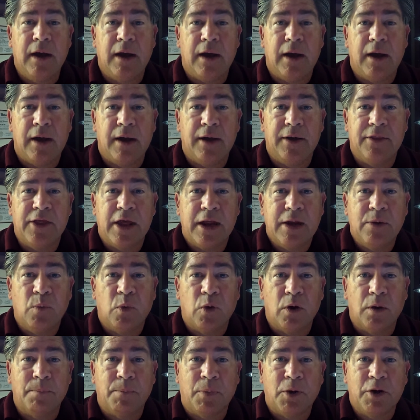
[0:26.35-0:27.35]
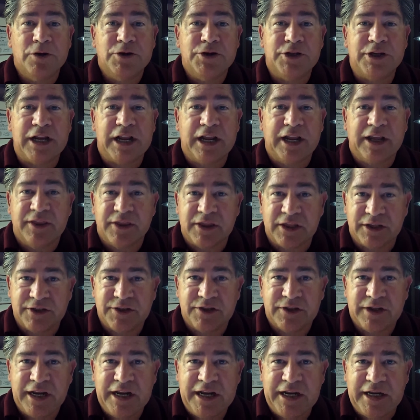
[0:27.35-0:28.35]
they were bursting at the
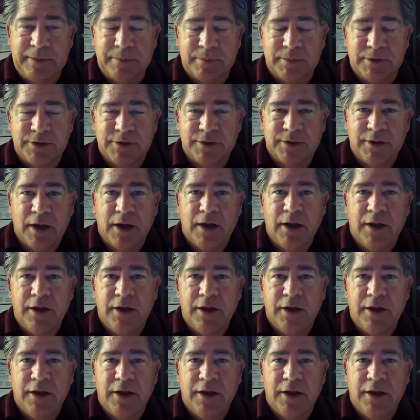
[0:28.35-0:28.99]
seams.